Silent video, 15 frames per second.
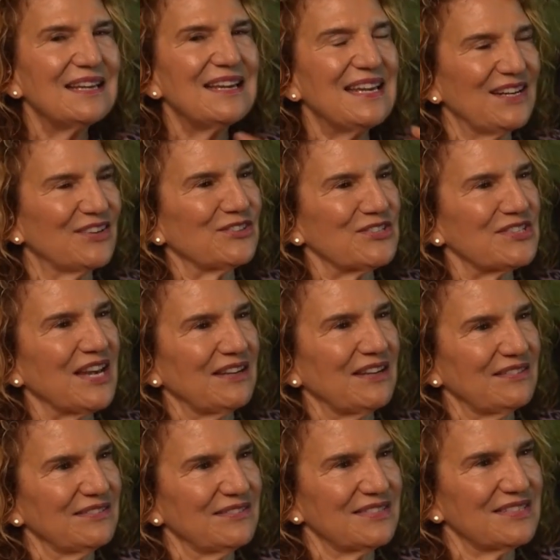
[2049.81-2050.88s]
in
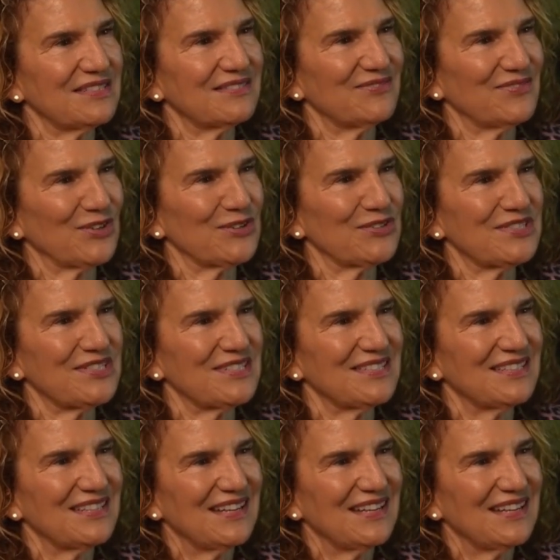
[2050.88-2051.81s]
ourselves first.